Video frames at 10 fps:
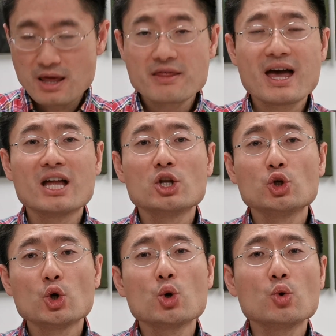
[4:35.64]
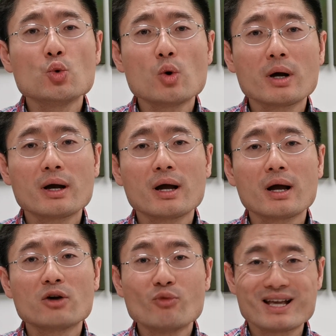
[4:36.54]
then you
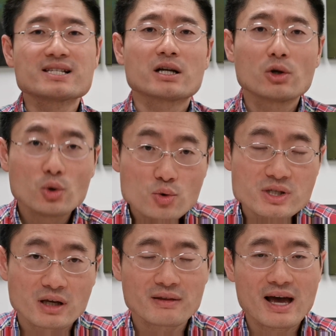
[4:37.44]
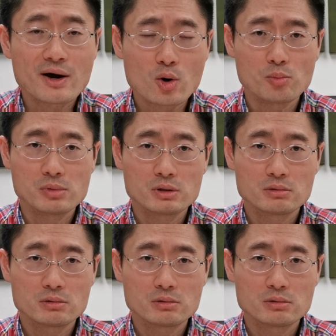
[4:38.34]
risk losing that home.